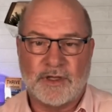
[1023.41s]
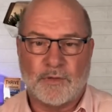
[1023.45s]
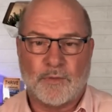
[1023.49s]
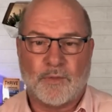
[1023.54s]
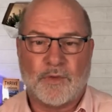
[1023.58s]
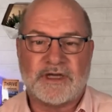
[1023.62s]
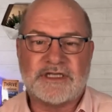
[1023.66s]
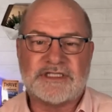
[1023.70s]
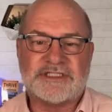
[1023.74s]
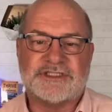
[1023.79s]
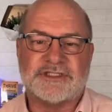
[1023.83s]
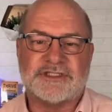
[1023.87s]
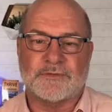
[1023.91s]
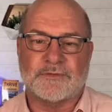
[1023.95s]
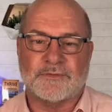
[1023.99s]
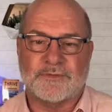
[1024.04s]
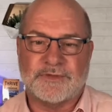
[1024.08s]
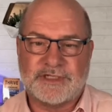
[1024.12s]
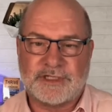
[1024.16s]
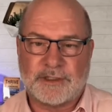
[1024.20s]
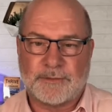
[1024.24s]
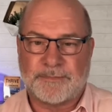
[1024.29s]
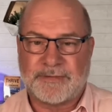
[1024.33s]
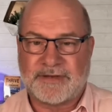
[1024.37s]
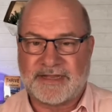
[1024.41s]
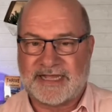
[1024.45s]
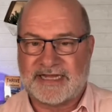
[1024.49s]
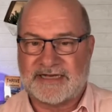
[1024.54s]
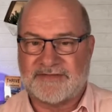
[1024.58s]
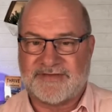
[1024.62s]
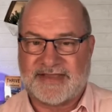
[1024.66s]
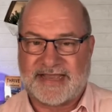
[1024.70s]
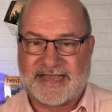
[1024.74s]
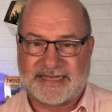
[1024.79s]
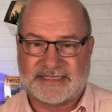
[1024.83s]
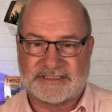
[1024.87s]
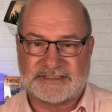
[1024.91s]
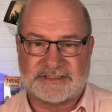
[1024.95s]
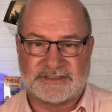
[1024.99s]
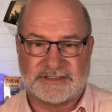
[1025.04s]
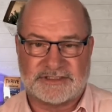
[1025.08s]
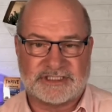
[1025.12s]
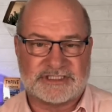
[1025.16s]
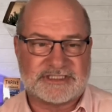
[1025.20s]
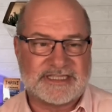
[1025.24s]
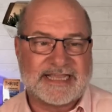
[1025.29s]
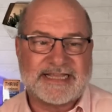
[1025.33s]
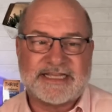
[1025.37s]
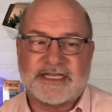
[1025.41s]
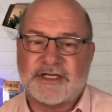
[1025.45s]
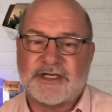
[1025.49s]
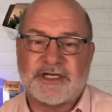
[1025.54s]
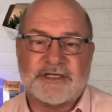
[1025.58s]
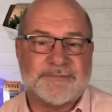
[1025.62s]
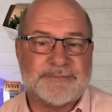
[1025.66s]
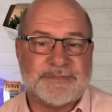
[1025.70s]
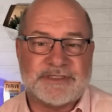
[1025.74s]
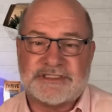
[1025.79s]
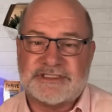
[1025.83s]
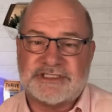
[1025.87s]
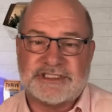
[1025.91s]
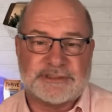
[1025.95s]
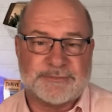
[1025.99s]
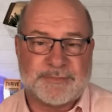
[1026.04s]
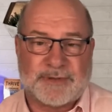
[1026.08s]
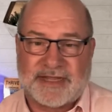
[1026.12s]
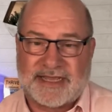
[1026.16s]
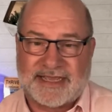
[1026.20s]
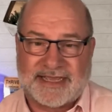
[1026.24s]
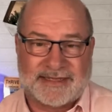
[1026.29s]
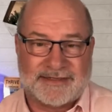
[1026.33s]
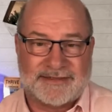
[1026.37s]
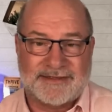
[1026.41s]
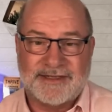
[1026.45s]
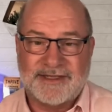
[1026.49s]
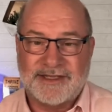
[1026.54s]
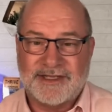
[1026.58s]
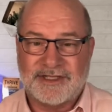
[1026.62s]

What is real plan of action? Just like a good business plan,